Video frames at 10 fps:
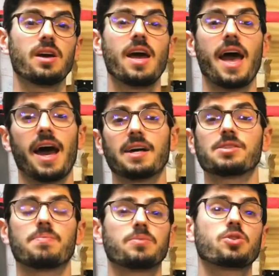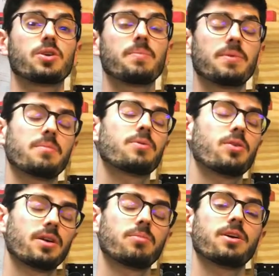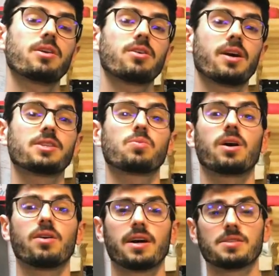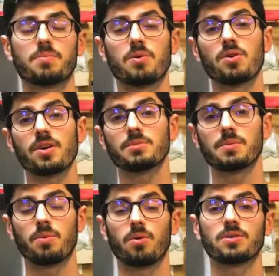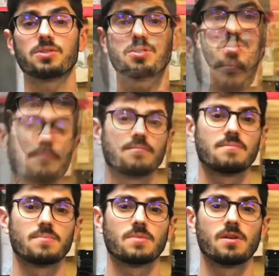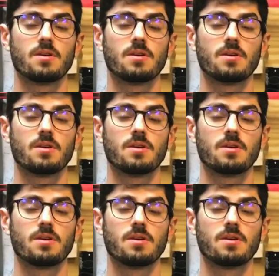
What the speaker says: as a trip and program leader as well as a program support student staff member.